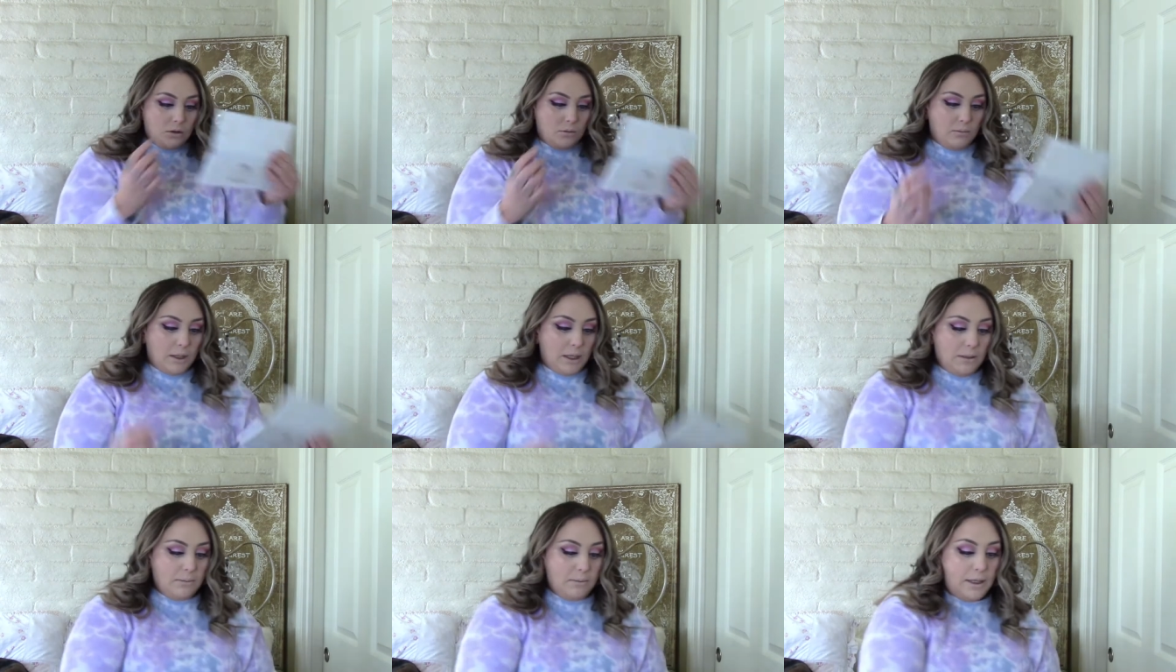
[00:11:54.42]

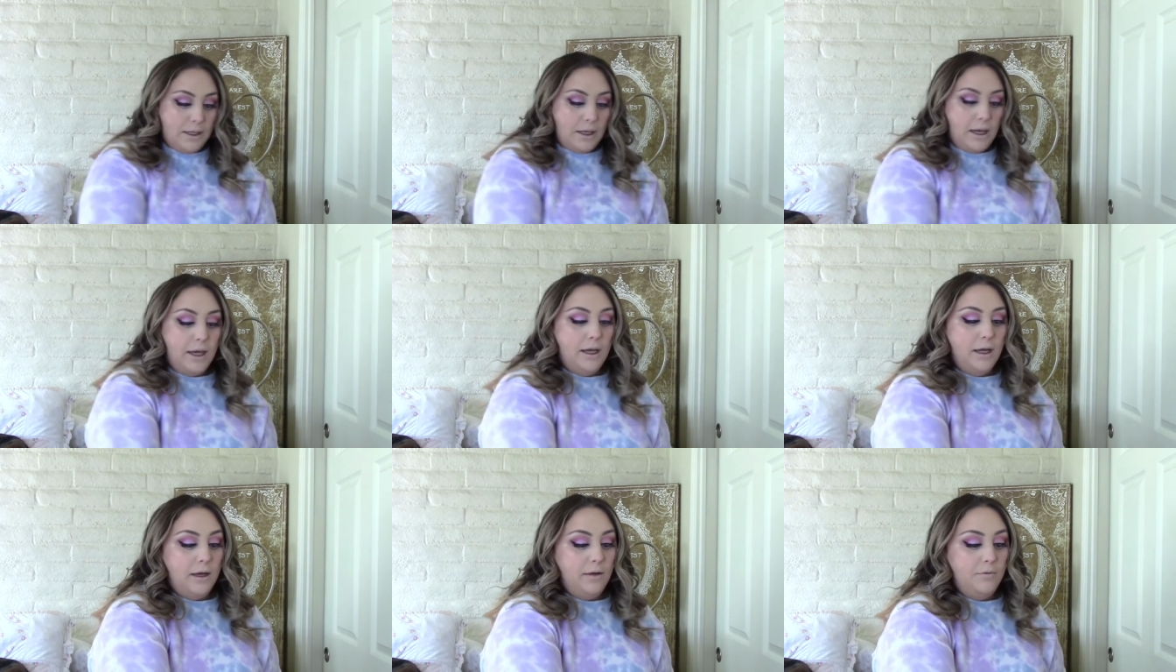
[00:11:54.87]
maybe
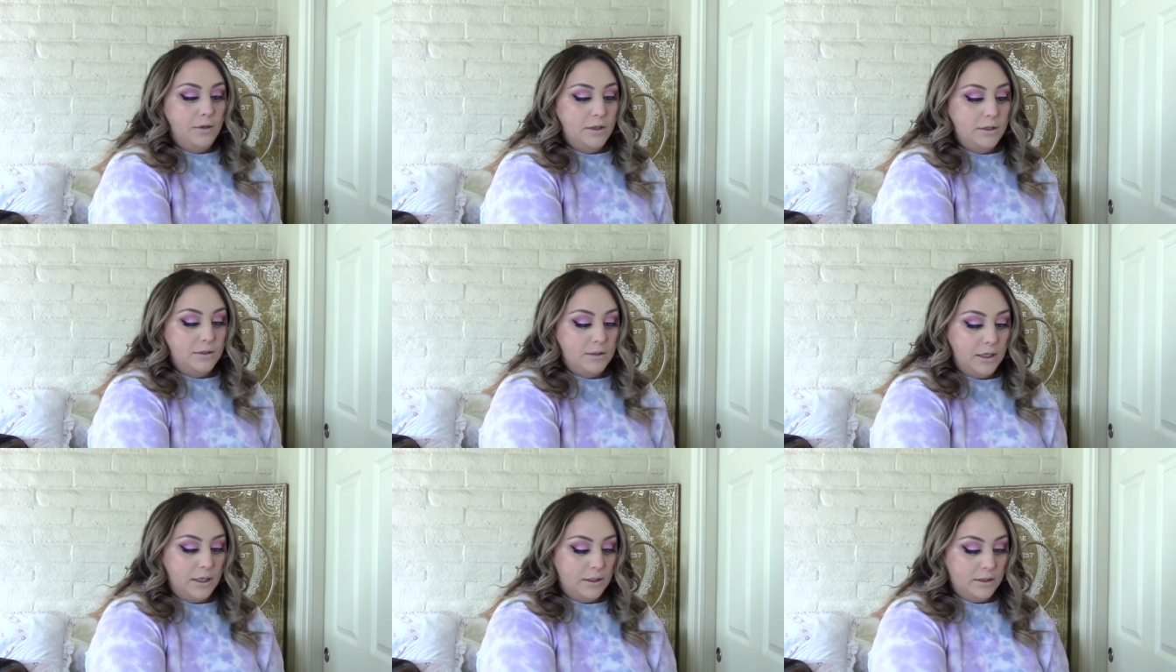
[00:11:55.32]
I have
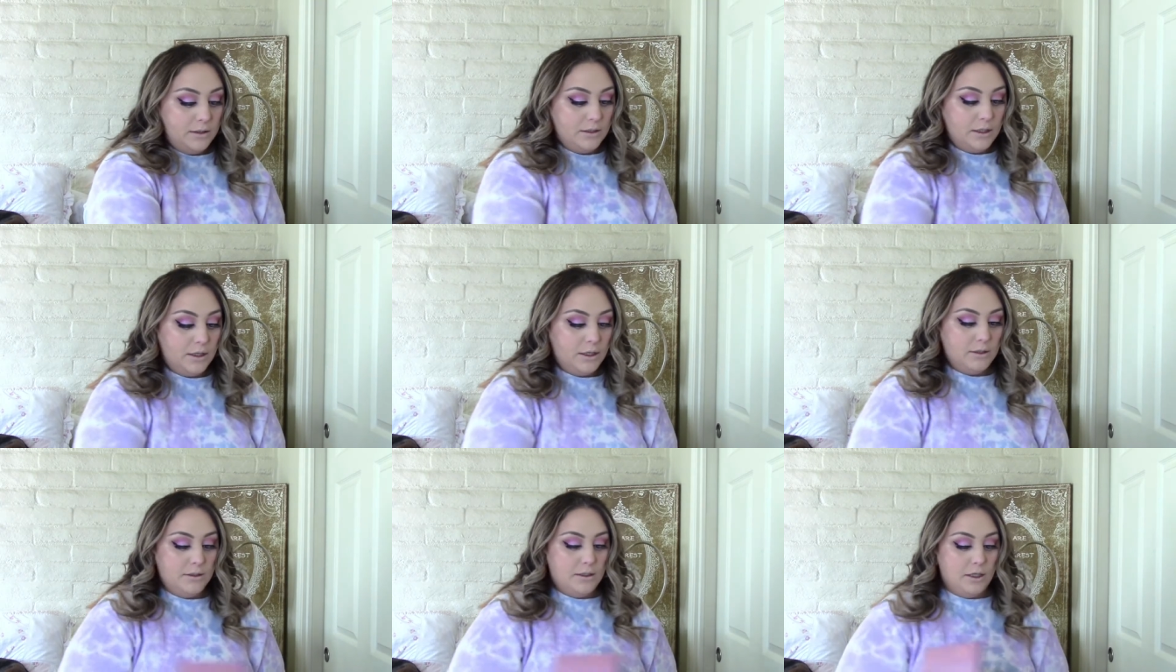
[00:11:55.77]
this
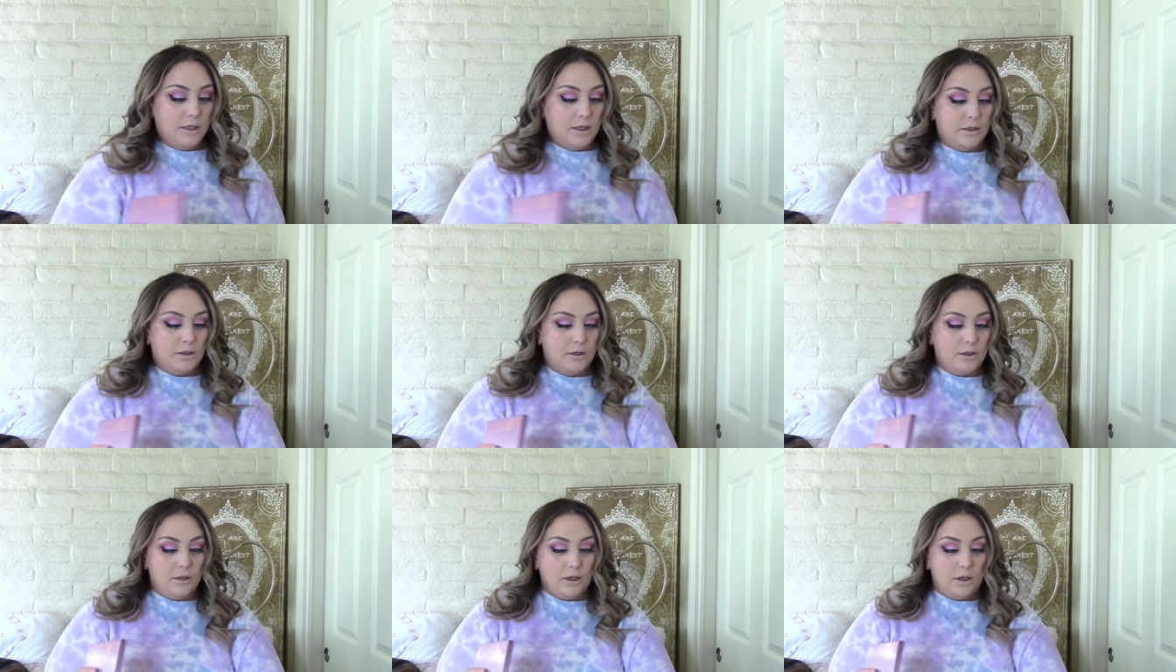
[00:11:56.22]

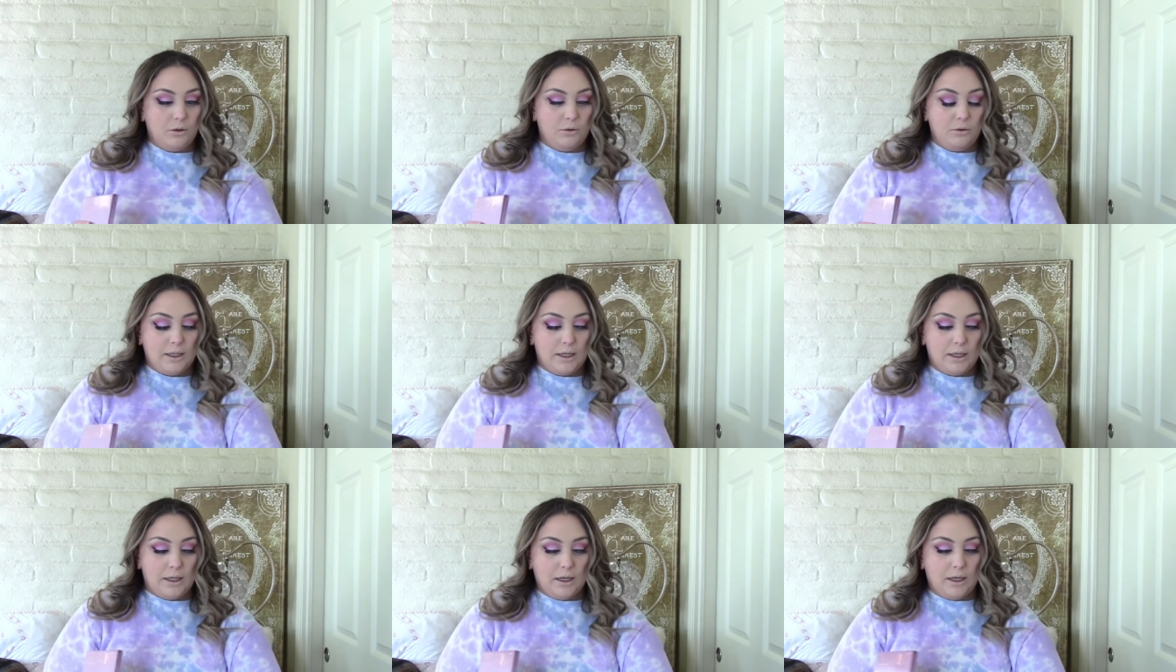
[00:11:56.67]
Anastasia Glow
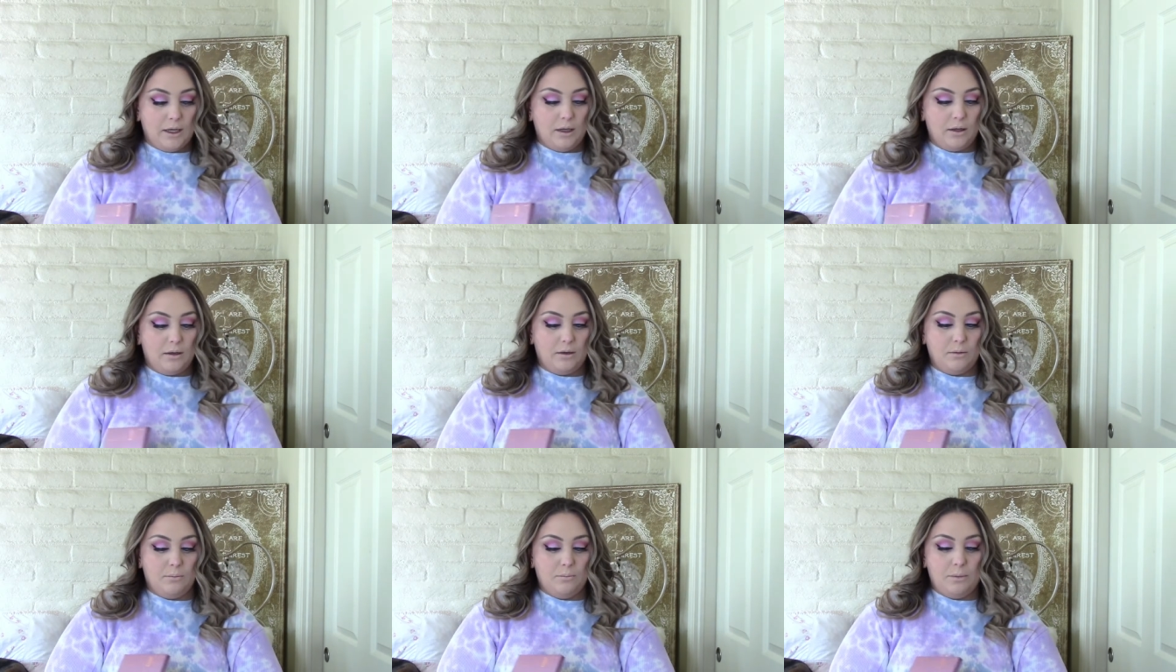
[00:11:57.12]
Kit